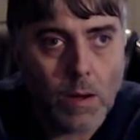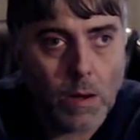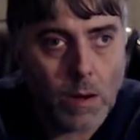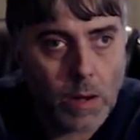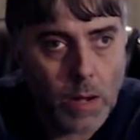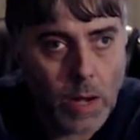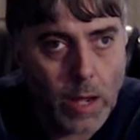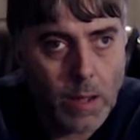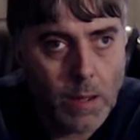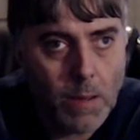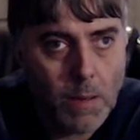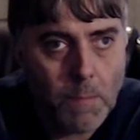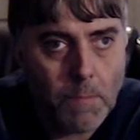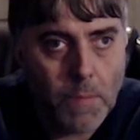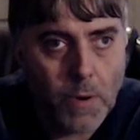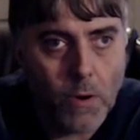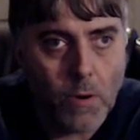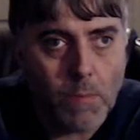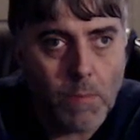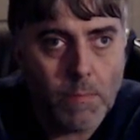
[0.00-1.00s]
Okay?
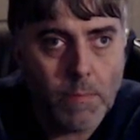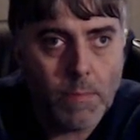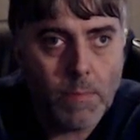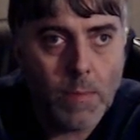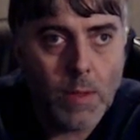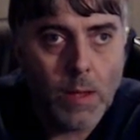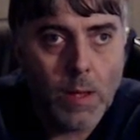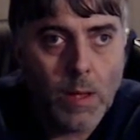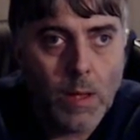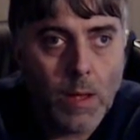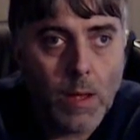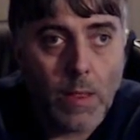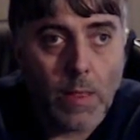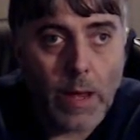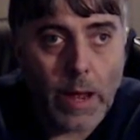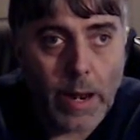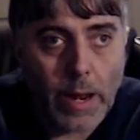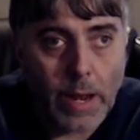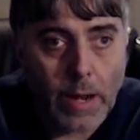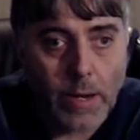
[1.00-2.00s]
Boom.
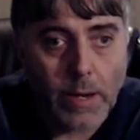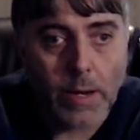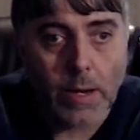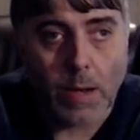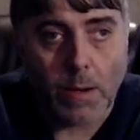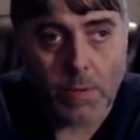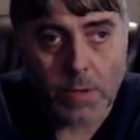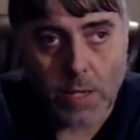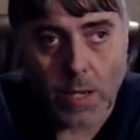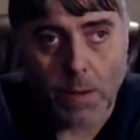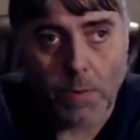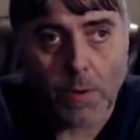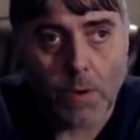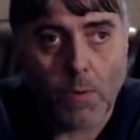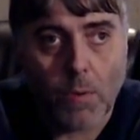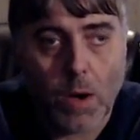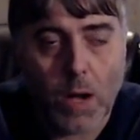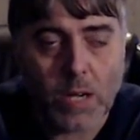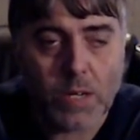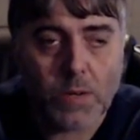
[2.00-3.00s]
That ended. I was able to
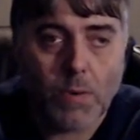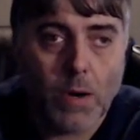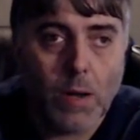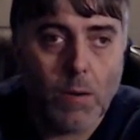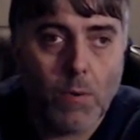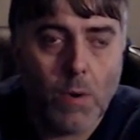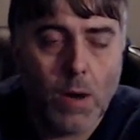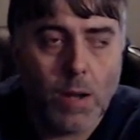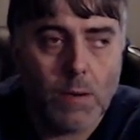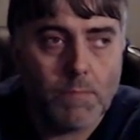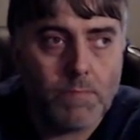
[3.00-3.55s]
watch what I wanted.